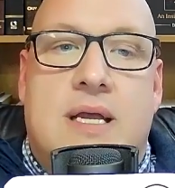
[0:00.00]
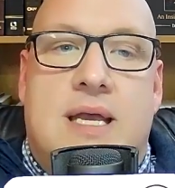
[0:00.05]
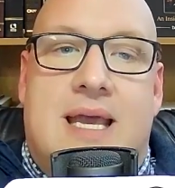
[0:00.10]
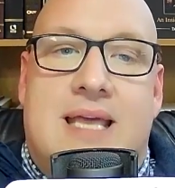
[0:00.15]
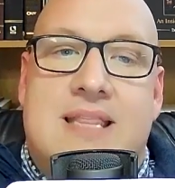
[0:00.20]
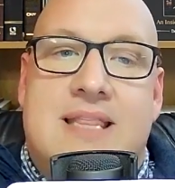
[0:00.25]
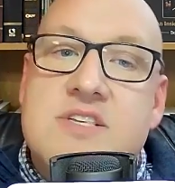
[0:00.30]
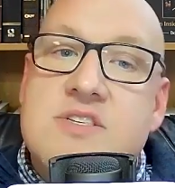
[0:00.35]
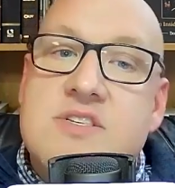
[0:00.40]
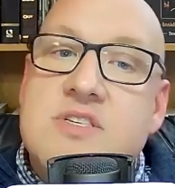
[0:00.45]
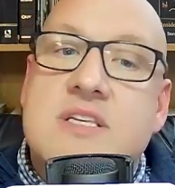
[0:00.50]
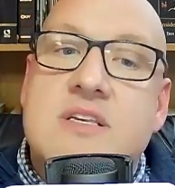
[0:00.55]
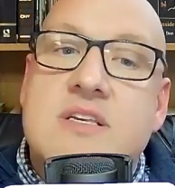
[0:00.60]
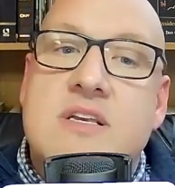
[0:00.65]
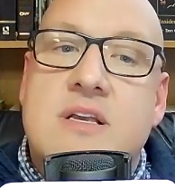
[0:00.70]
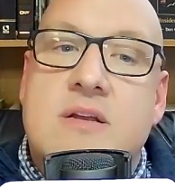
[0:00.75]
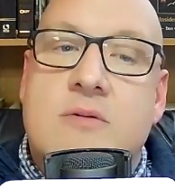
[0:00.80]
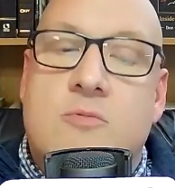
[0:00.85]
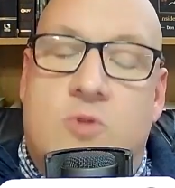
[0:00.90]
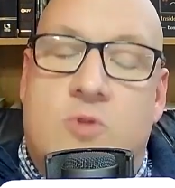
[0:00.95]
And this
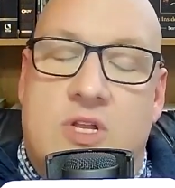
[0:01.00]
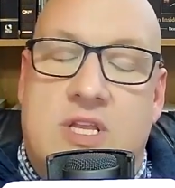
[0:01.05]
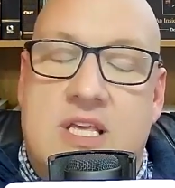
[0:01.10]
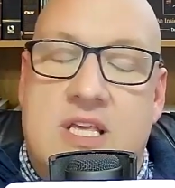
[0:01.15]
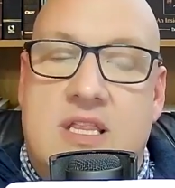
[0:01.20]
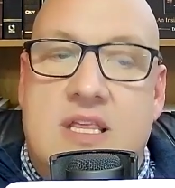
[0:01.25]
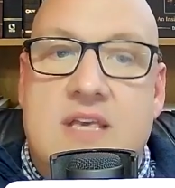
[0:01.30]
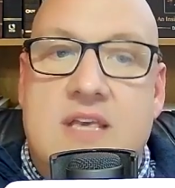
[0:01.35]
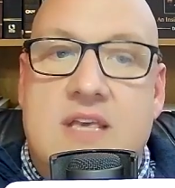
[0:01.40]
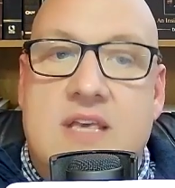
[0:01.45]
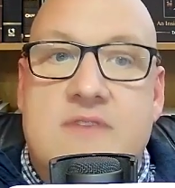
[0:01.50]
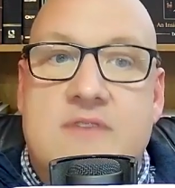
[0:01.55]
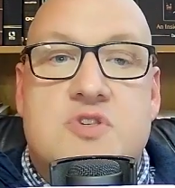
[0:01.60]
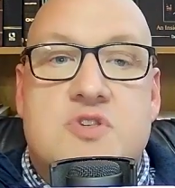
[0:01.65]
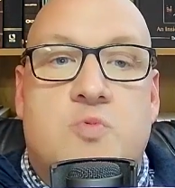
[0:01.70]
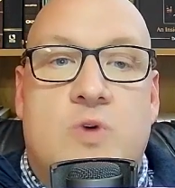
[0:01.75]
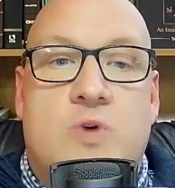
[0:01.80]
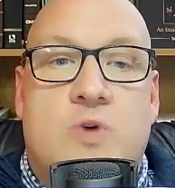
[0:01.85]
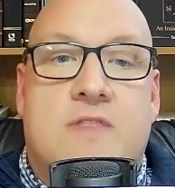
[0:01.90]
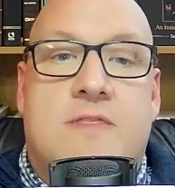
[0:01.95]
really, really leaves us
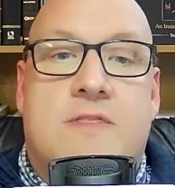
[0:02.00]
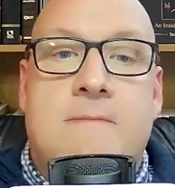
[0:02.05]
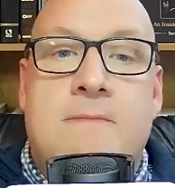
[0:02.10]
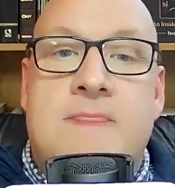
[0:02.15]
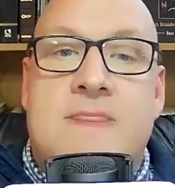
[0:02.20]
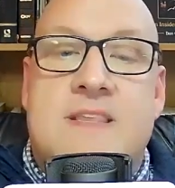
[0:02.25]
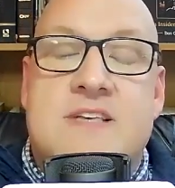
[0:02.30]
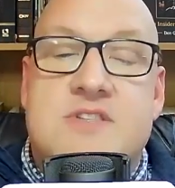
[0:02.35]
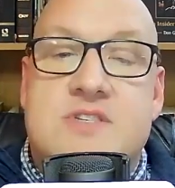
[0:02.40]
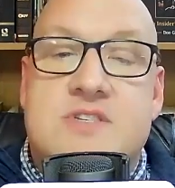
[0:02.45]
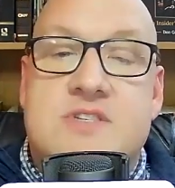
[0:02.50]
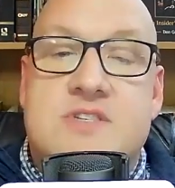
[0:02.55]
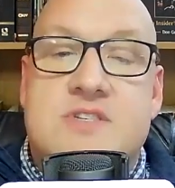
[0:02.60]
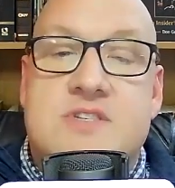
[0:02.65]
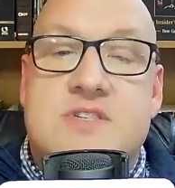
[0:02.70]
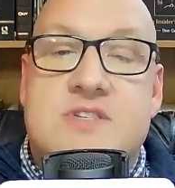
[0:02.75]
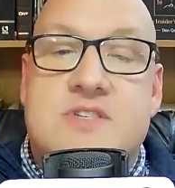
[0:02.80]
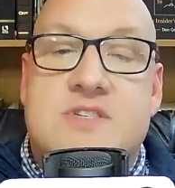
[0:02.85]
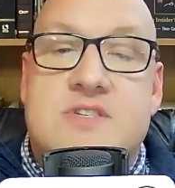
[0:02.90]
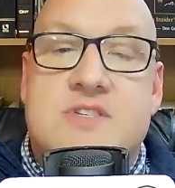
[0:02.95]
with the
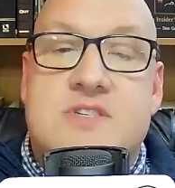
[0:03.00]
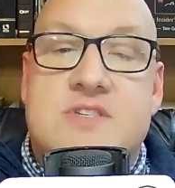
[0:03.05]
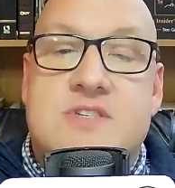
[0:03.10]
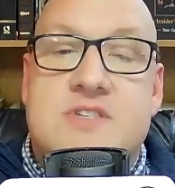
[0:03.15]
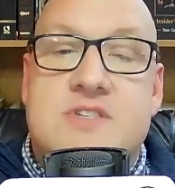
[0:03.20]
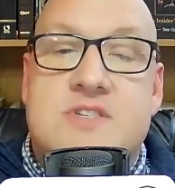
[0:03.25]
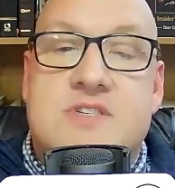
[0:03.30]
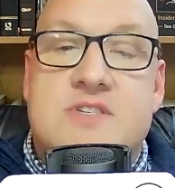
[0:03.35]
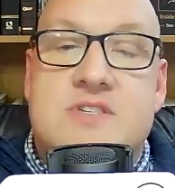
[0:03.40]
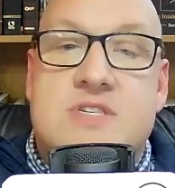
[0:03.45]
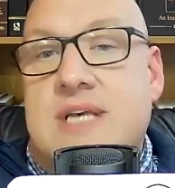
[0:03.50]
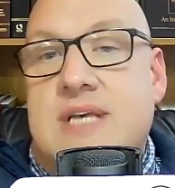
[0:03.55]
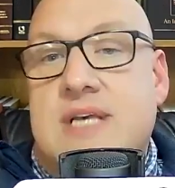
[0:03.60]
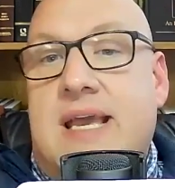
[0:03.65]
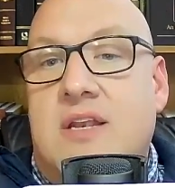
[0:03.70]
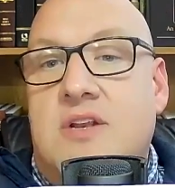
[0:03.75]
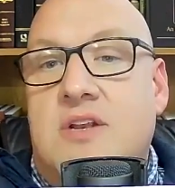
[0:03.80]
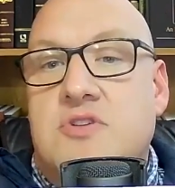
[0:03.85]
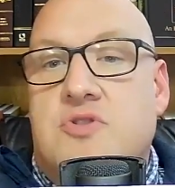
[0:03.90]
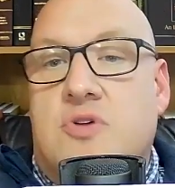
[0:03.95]
second option or
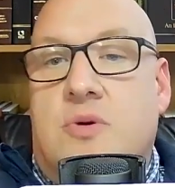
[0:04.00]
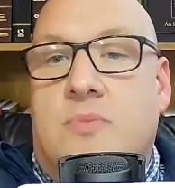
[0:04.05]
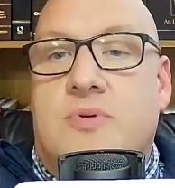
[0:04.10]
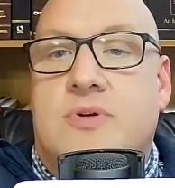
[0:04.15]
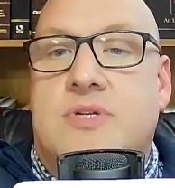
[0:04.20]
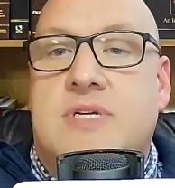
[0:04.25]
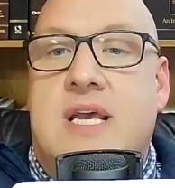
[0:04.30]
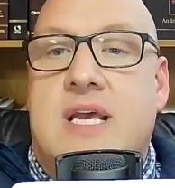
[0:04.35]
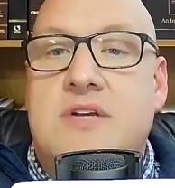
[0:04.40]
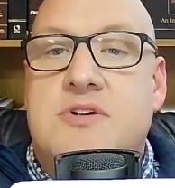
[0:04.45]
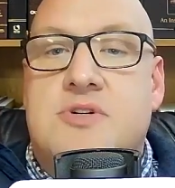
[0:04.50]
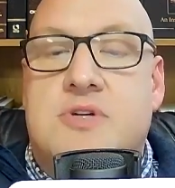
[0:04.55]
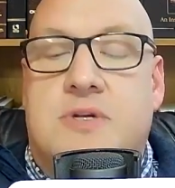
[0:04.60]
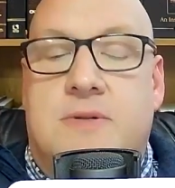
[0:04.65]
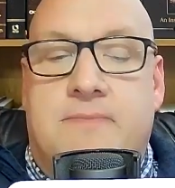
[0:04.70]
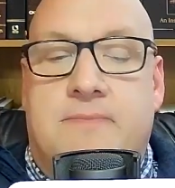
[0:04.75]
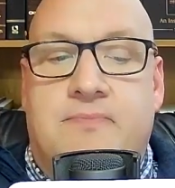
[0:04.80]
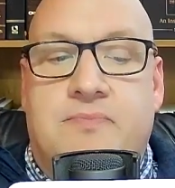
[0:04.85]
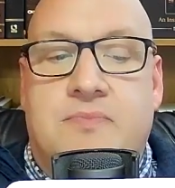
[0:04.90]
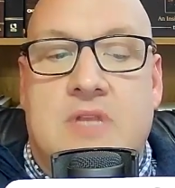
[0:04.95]
second interpretation
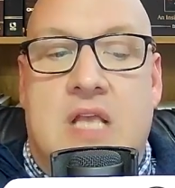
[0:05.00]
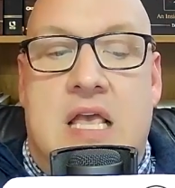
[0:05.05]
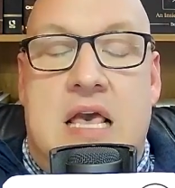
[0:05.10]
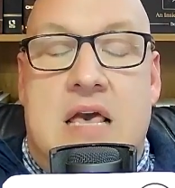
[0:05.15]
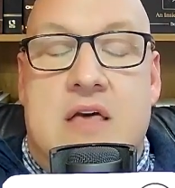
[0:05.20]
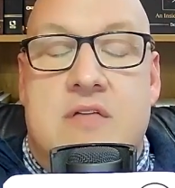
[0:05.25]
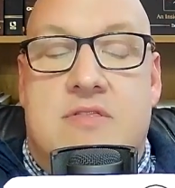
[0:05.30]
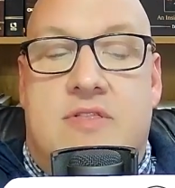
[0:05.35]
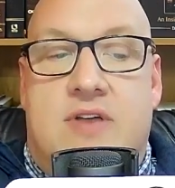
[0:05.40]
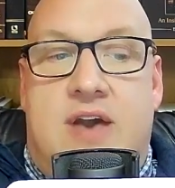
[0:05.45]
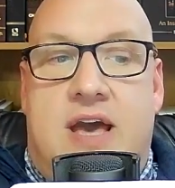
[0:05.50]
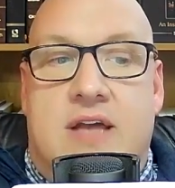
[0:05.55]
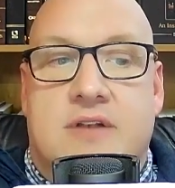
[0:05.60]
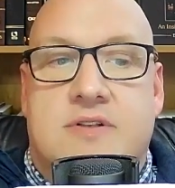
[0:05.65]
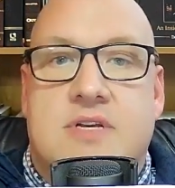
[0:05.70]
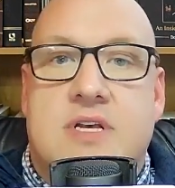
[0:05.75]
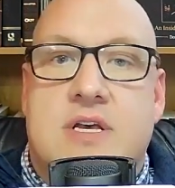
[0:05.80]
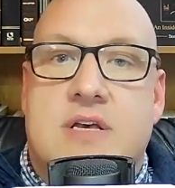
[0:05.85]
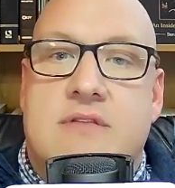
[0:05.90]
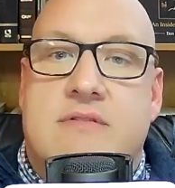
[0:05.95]

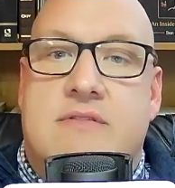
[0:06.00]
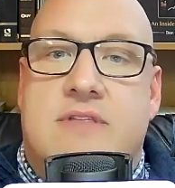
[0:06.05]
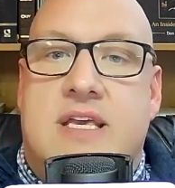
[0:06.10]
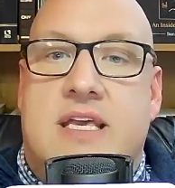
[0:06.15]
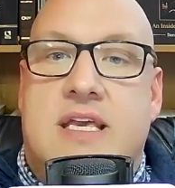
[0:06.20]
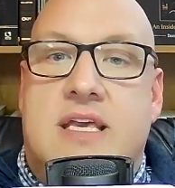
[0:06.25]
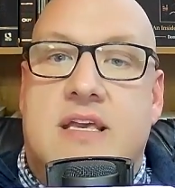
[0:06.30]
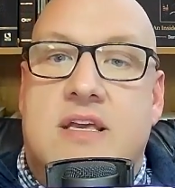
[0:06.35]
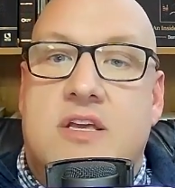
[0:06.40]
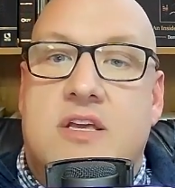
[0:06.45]
that the